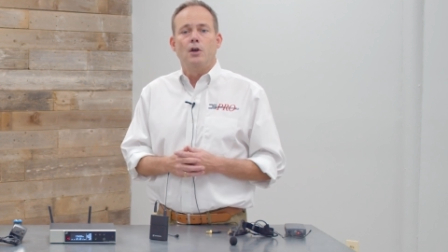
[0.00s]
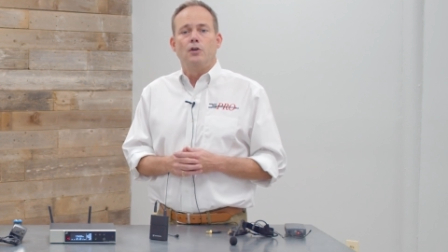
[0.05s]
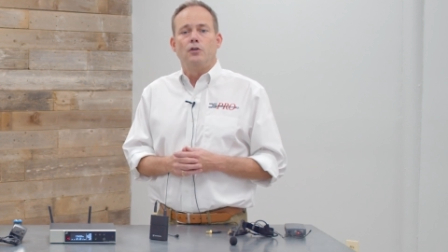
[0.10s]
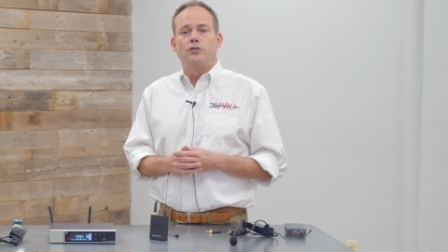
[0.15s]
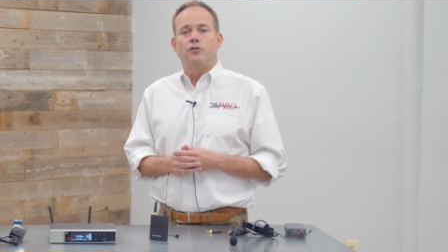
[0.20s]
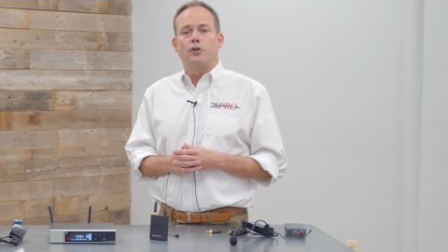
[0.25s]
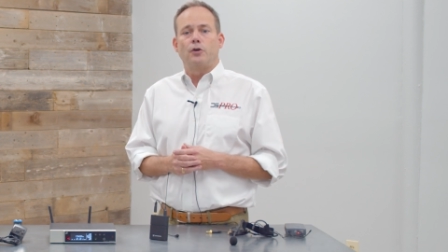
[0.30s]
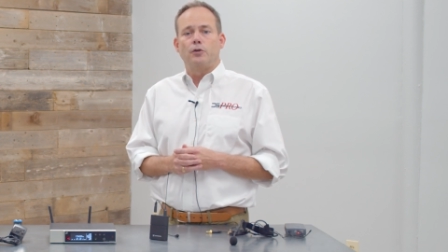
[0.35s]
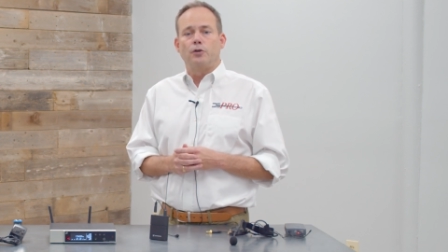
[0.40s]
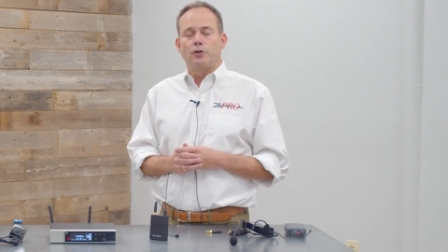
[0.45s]

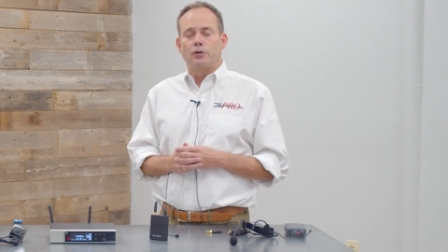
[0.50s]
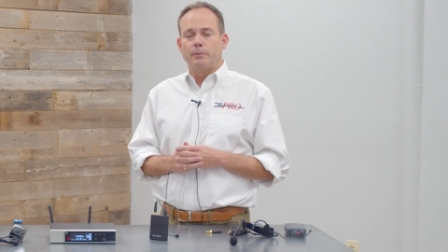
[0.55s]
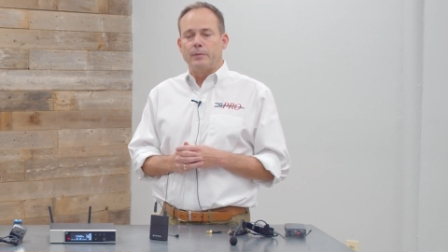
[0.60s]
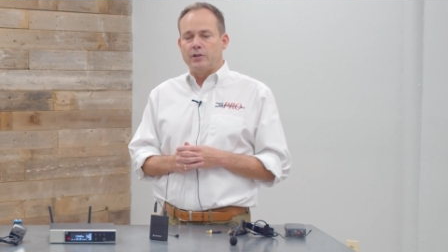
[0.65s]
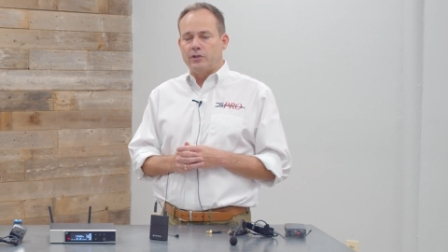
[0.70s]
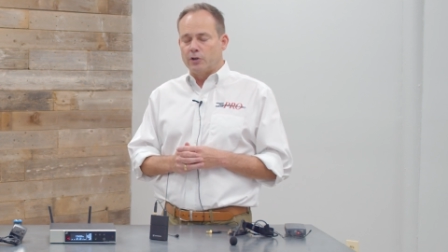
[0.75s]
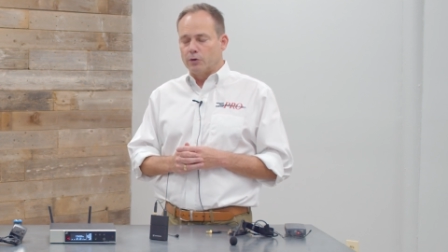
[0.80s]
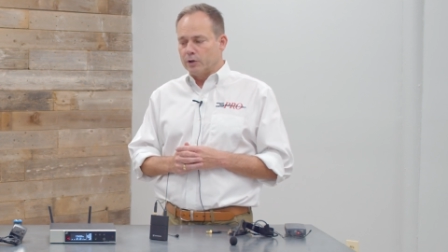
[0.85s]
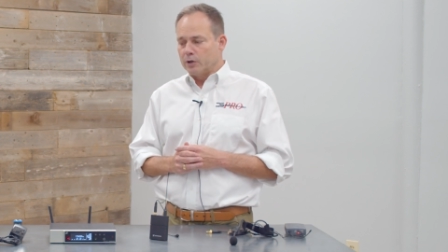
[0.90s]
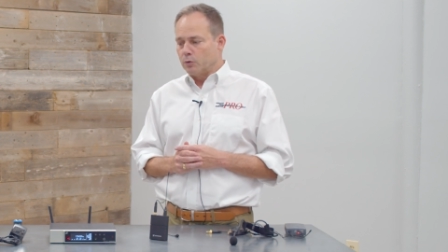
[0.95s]
So you're going to
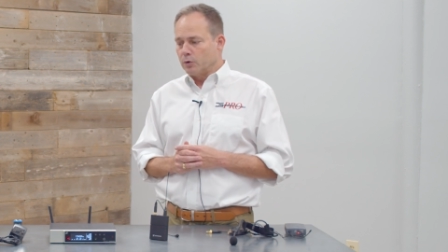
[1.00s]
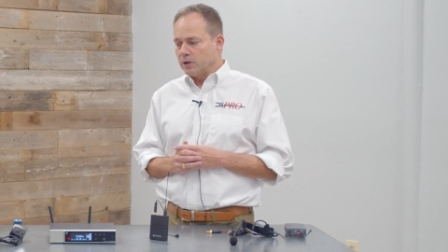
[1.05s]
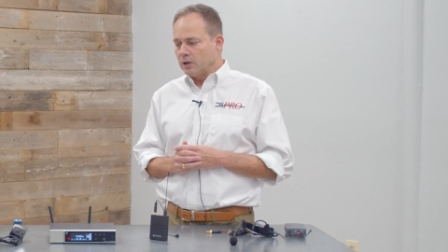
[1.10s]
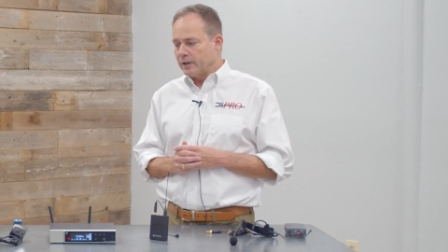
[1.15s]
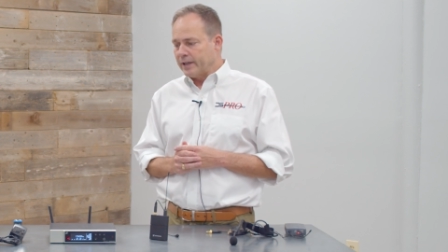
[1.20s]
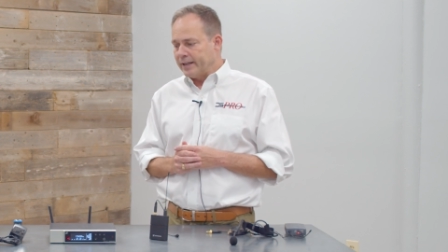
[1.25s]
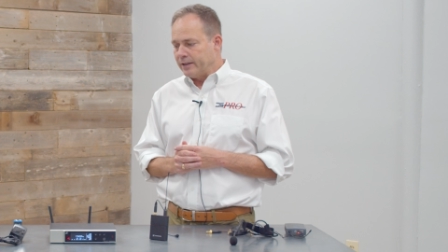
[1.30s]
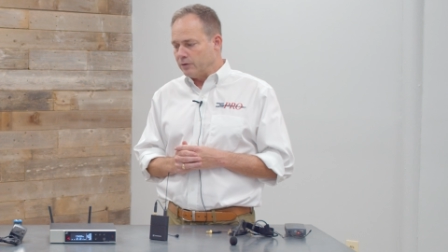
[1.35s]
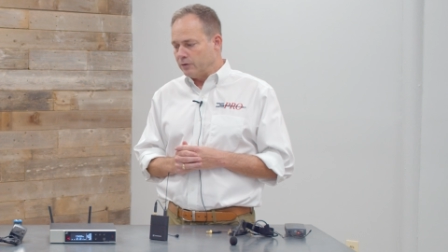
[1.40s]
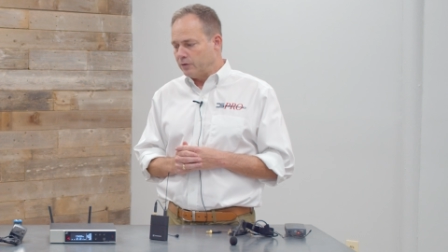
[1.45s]
be dealing with
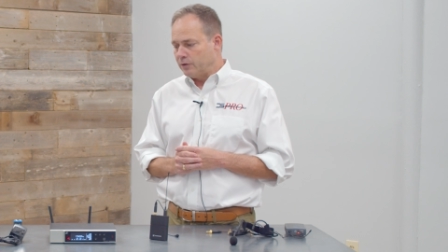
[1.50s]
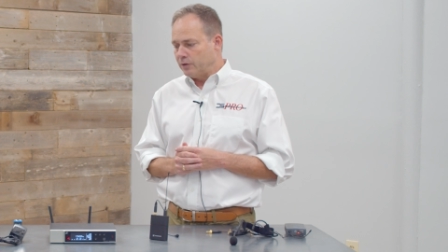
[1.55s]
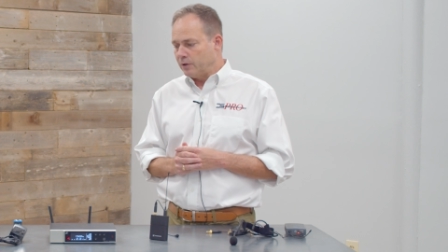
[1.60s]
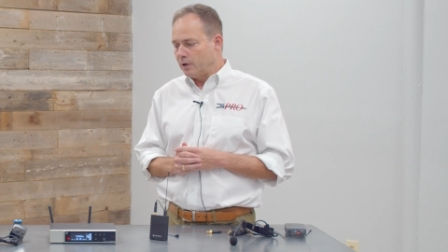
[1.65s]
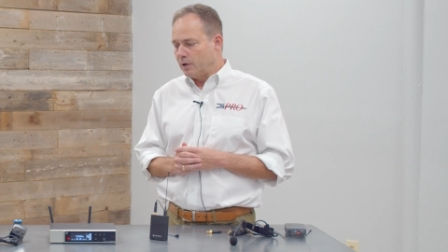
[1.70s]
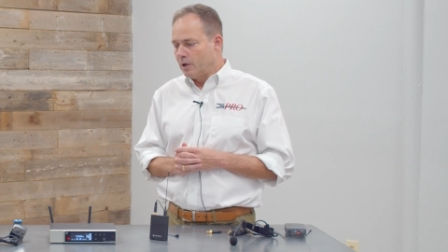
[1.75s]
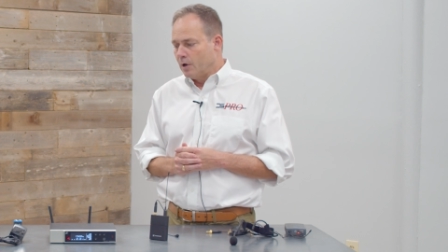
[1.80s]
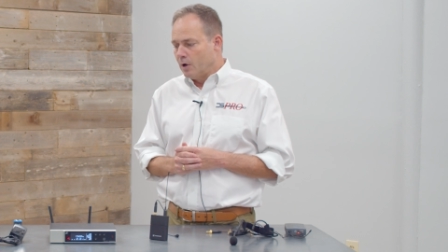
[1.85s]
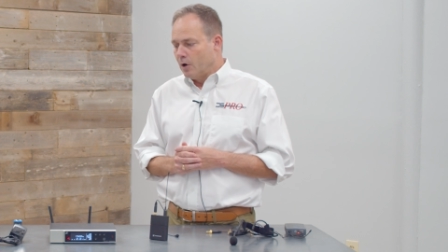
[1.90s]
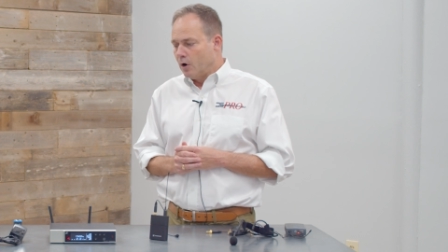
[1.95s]

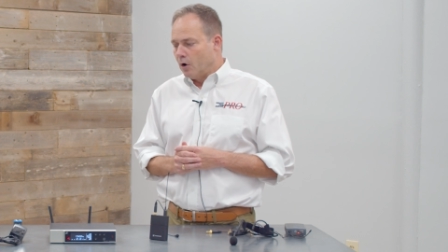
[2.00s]
latency.